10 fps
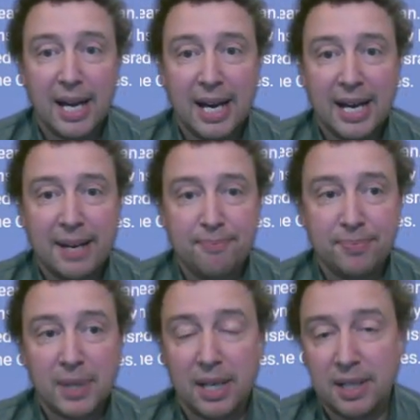
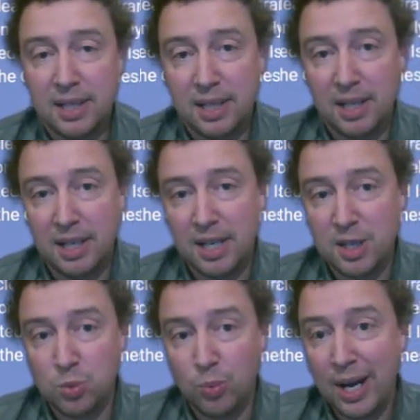
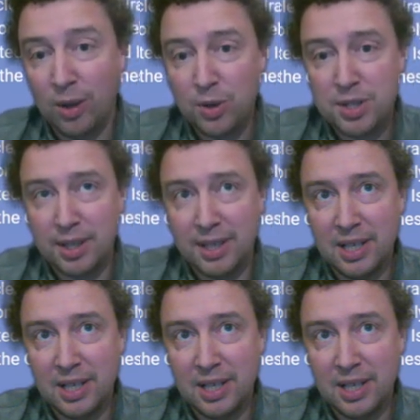As well as